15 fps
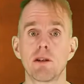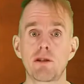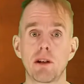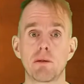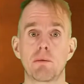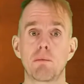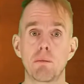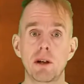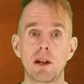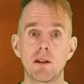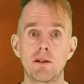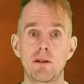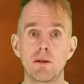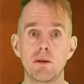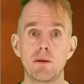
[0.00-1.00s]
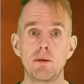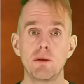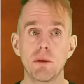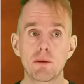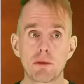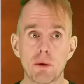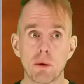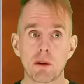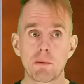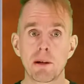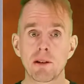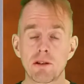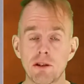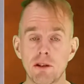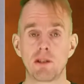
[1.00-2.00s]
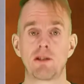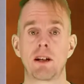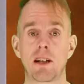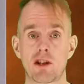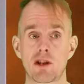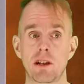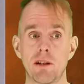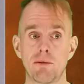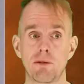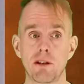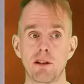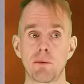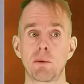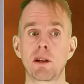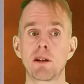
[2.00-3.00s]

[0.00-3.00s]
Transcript: So we're going to not talk about site selection any further.